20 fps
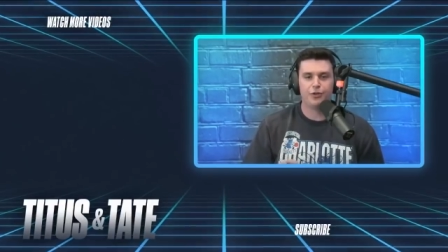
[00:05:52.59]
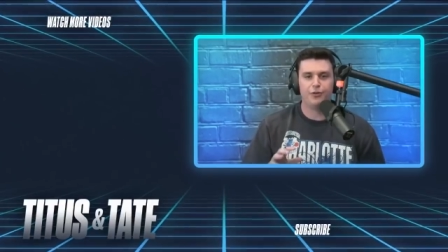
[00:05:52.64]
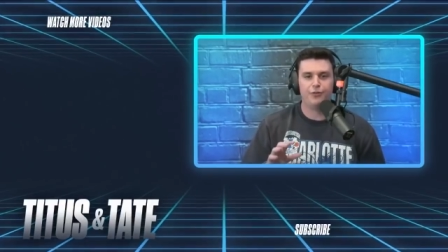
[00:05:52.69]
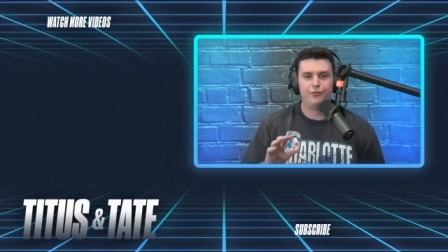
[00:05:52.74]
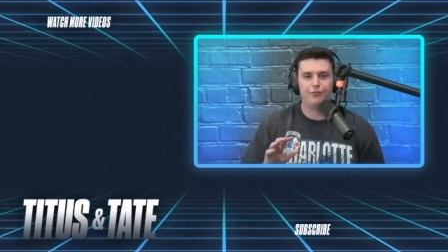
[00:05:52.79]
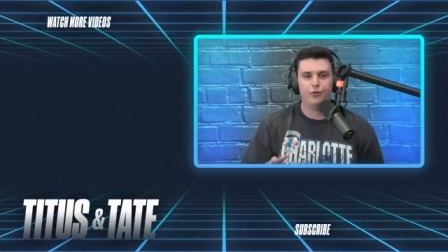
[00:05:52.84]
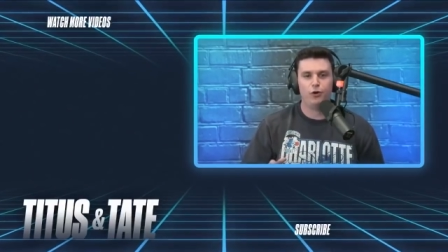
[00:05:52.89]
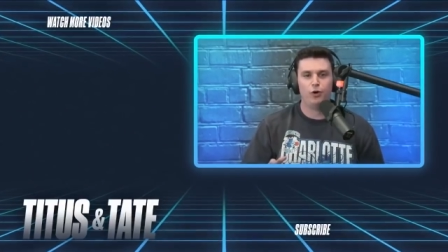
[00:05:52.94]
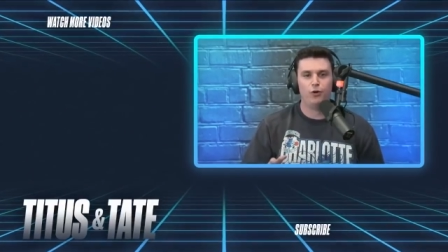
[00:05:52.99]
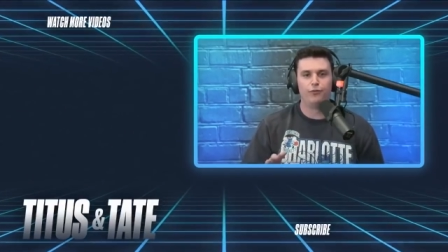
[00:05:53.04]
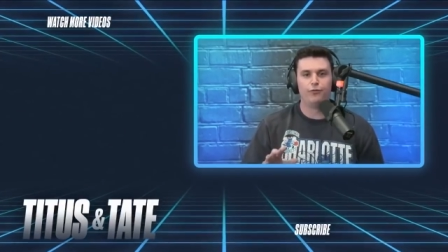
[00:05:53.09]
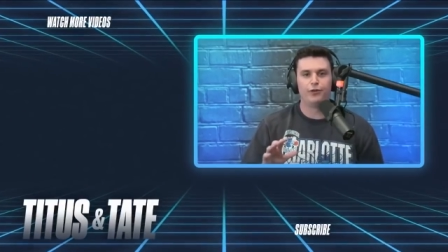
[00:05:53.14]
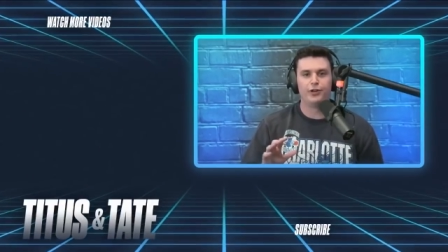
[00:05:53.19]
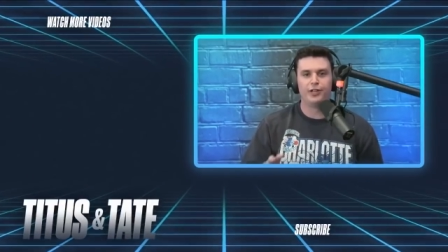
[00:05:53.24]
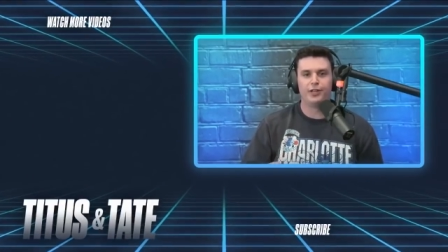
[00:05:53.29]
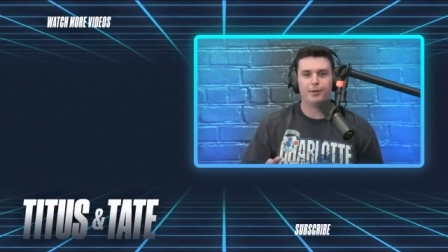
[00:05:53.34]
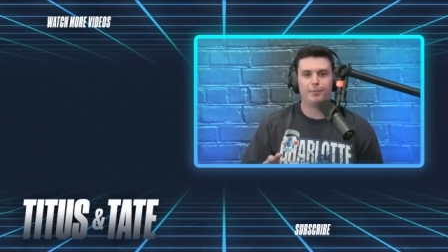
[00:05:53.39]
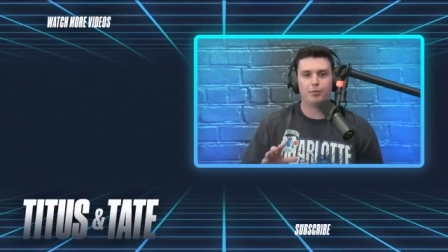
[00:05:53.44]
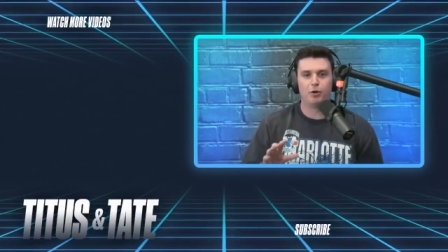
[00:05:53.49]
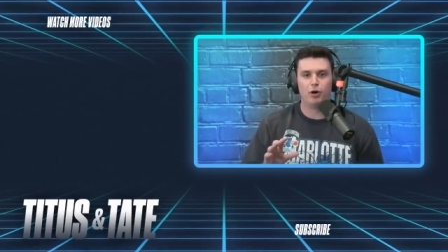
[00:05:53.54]
For the full
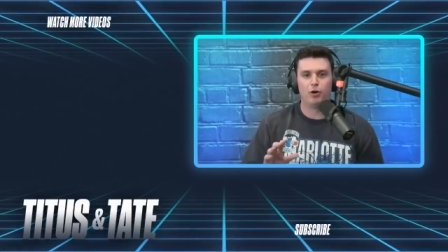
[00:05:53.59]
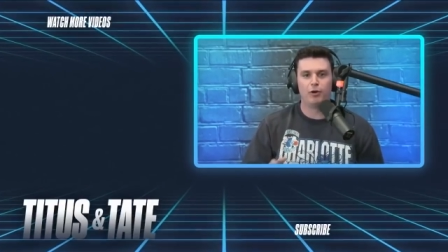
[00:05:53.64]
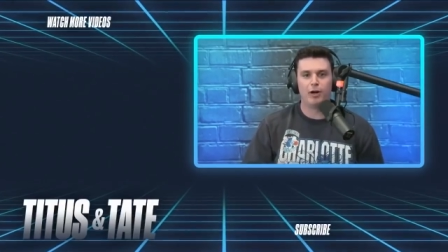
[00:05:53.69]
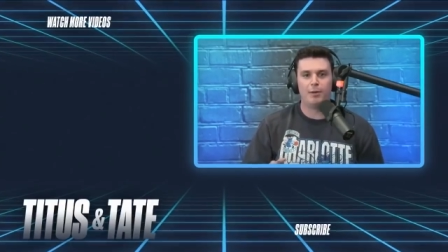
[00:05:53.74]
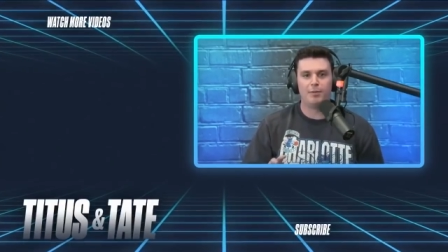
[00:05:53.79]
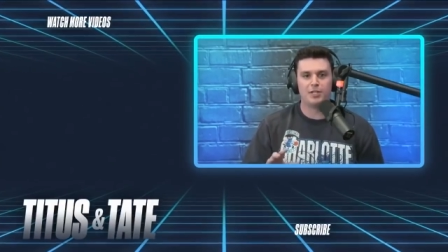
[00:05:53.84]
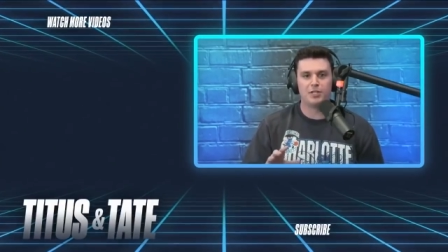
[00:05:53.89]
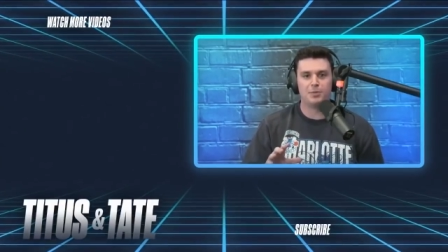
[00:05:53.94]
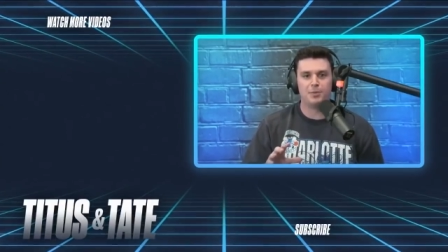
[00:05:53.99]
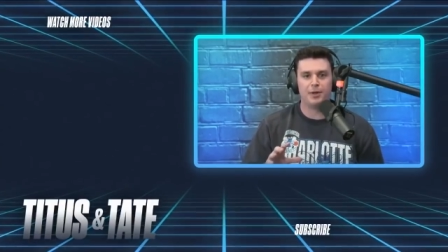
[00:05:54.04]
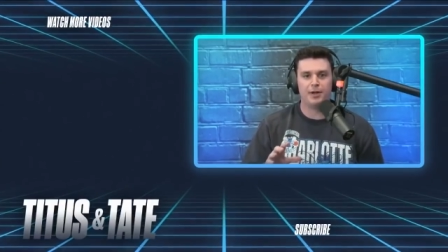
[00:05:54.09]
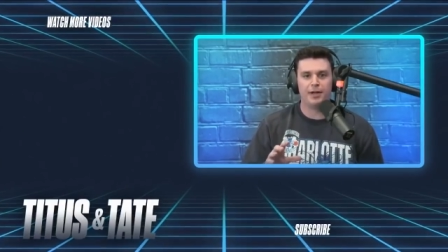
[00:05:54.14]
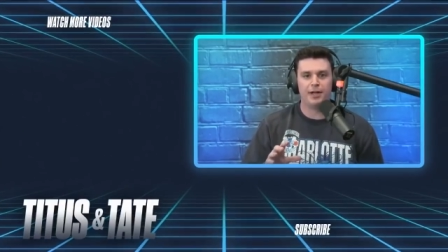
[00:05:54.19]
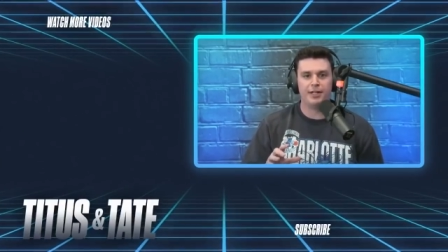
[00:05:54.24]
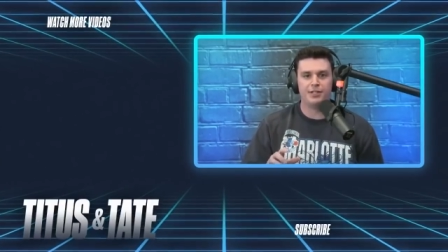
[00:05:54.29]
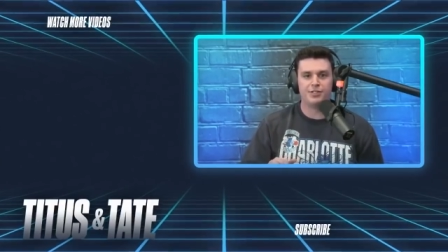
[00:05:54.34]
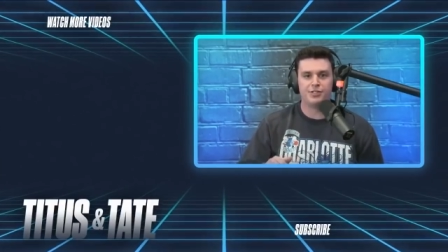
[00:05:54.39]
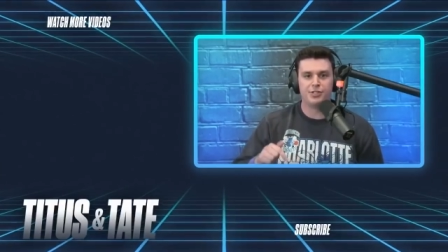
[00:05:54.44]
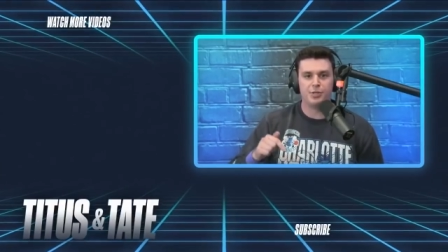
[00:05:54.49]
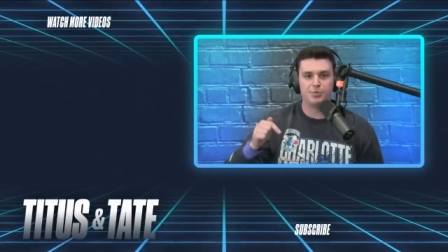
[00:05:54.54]
friend of the program
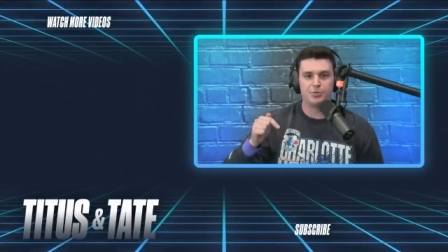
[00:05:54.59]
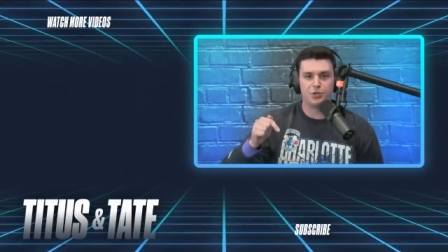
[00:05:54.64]
experience,